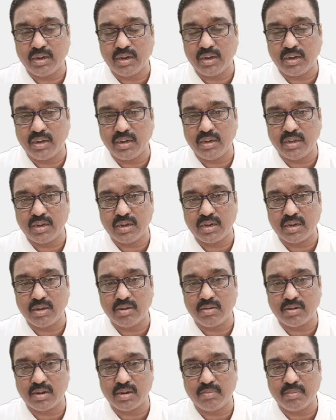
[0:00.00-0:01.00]
Indian
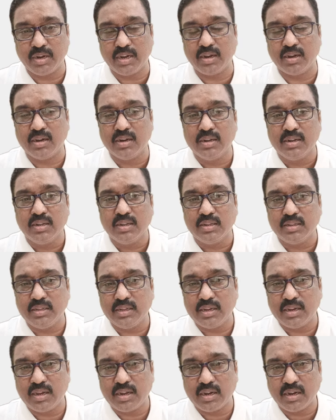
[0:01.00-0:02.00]
government, they
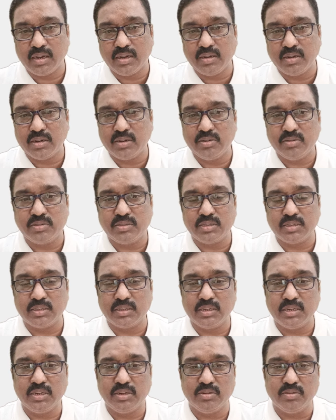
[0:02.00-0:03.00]
are introducing
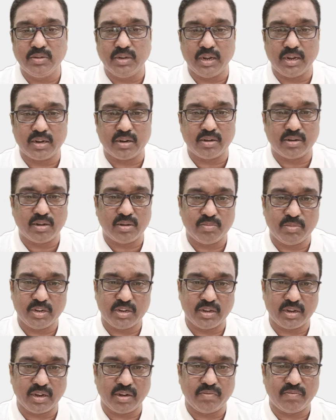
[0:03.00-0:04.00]
the new economic
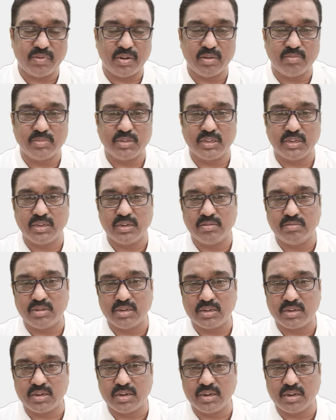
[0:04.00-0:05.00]
reforms in
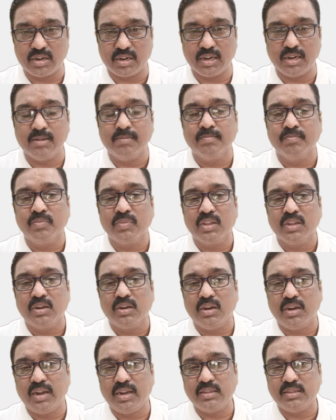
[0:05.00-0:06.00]
our country,
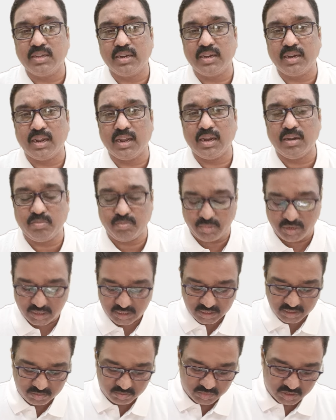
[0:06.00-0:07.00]
like that
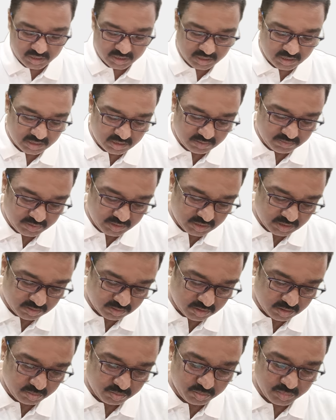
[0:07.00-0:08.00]
LPG model of
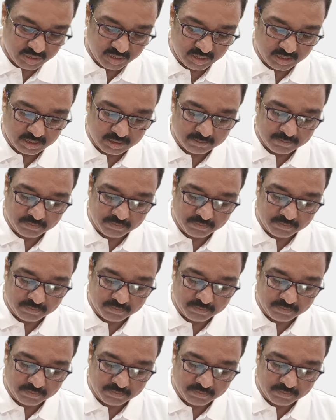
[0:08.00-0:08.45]
development.